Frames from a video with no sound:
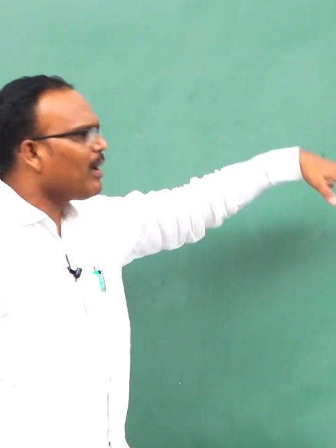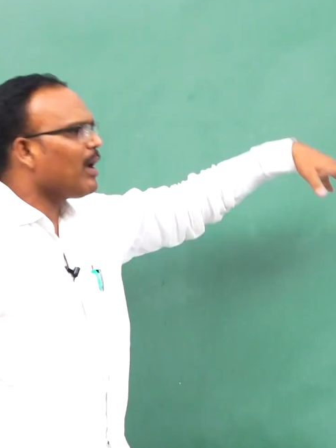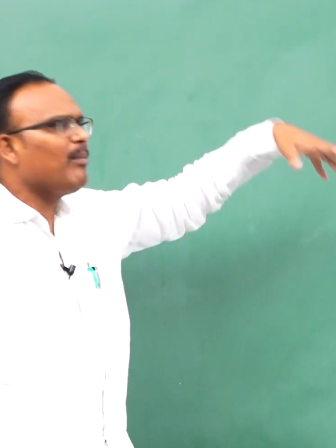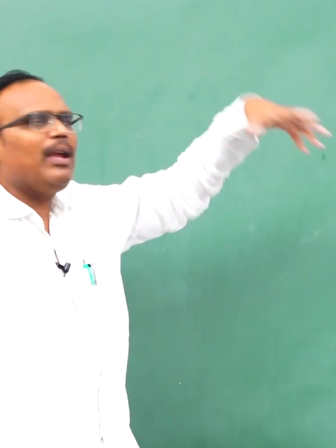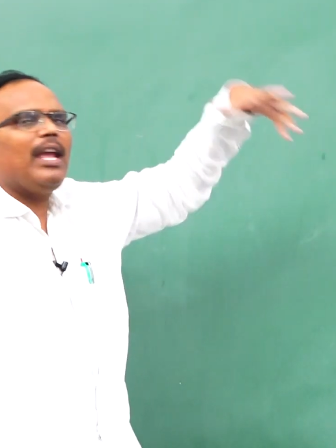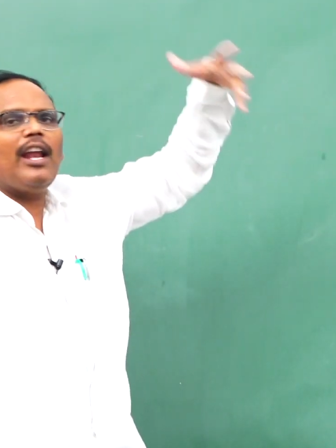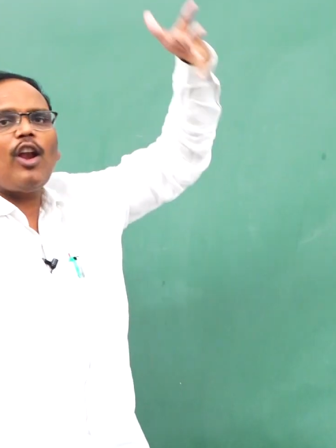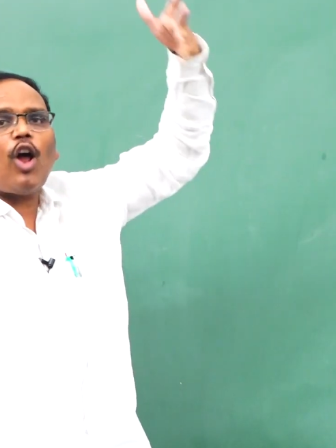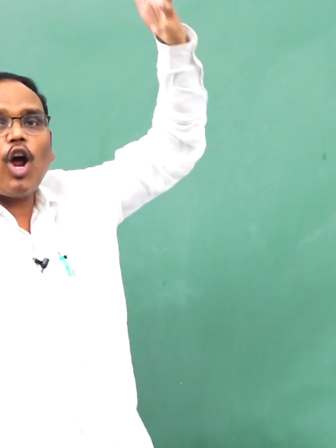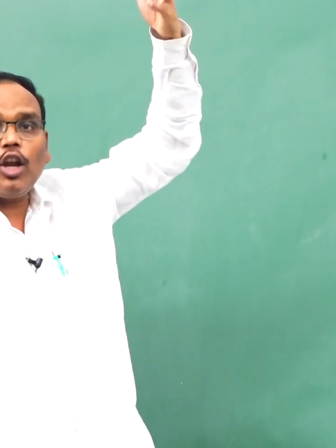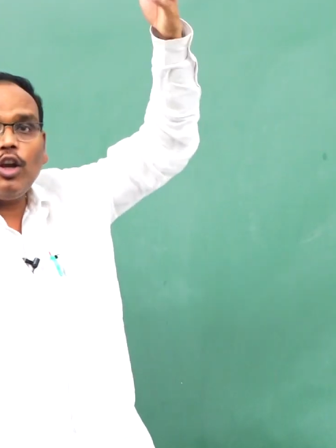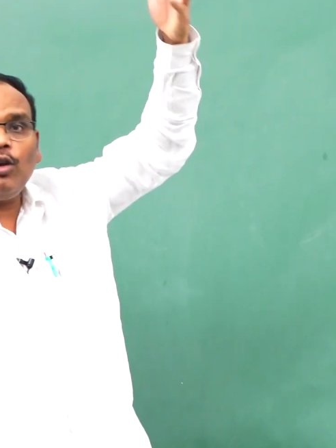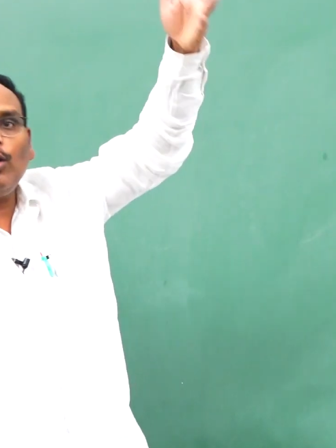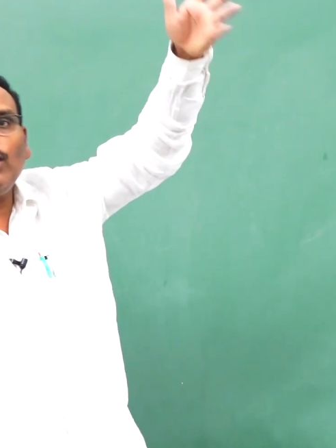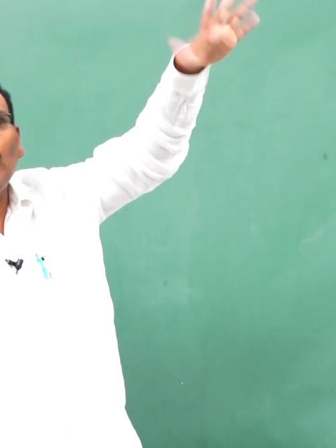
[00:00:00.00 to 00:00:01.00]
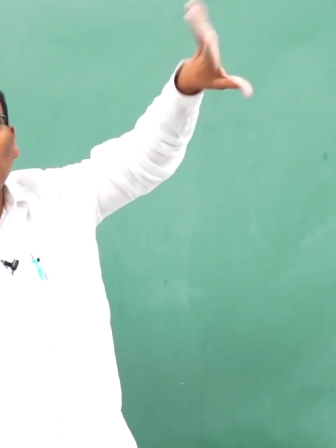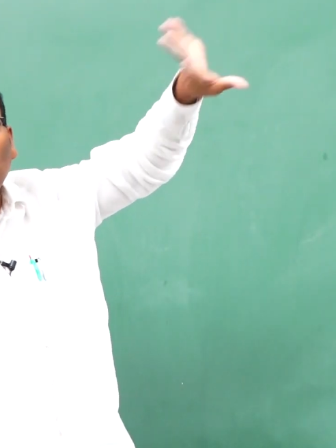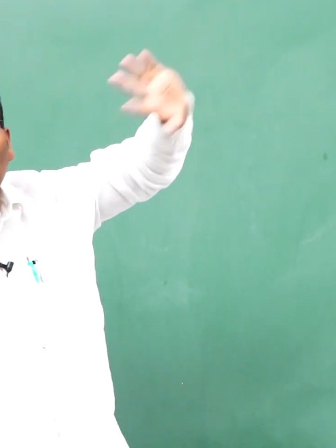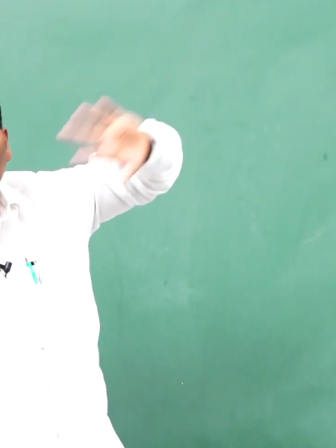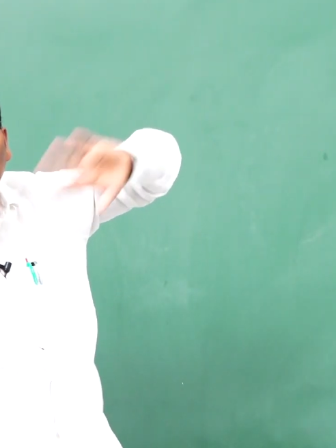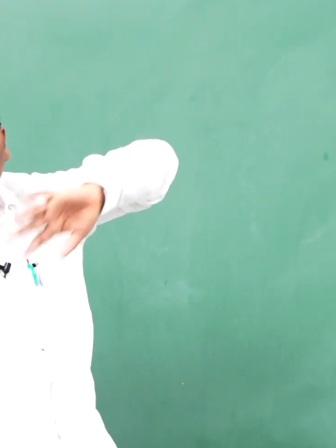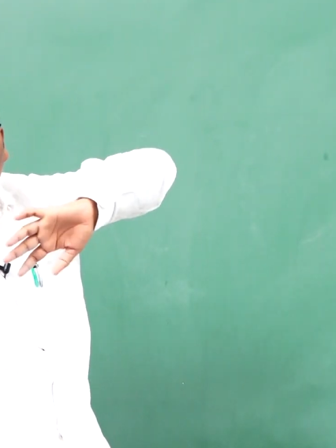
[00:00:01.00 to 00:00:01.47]
may be a
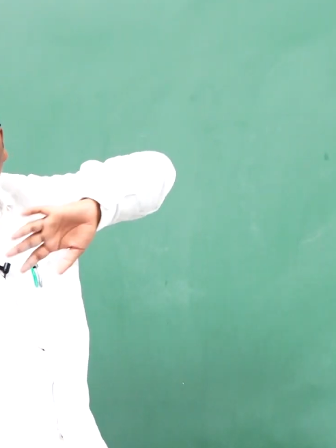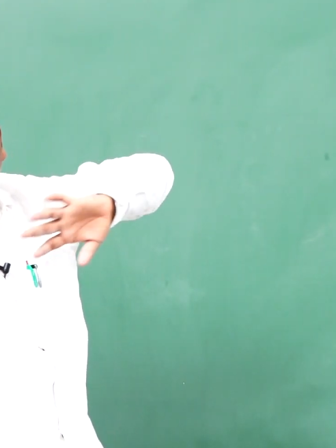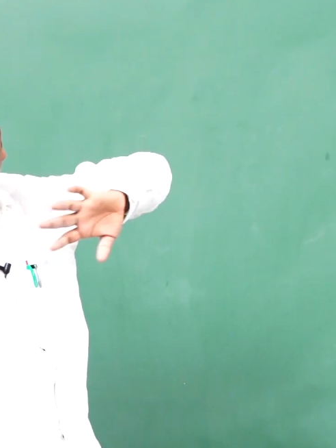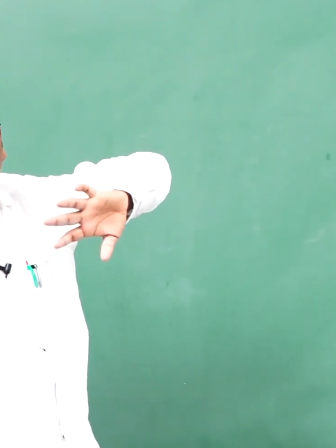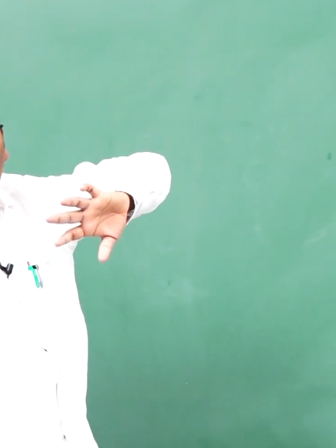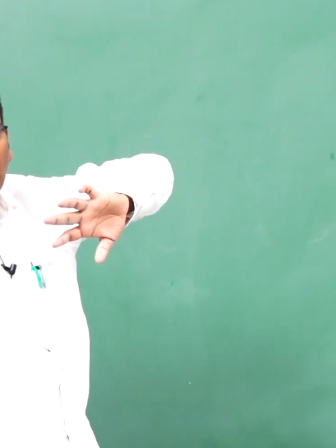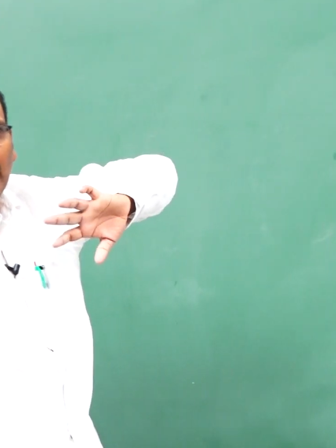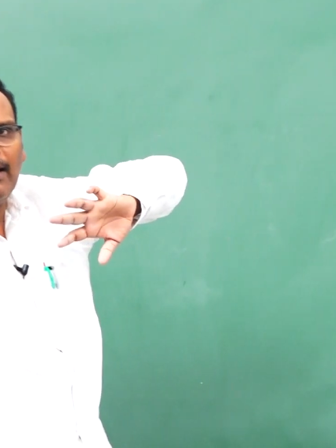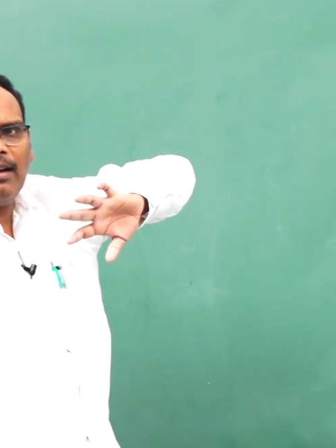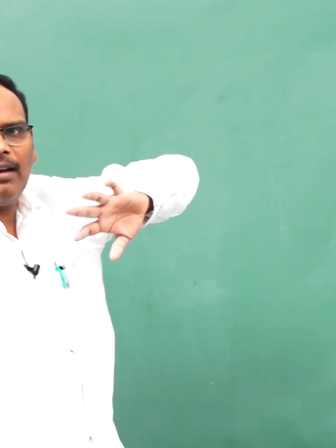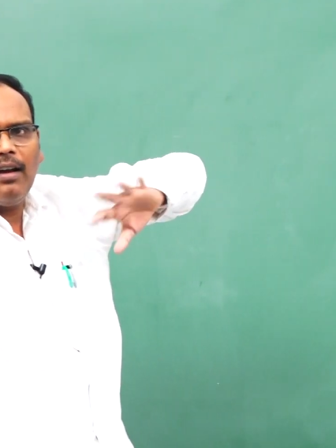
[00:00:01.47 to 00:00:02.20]
non-uniform electric field.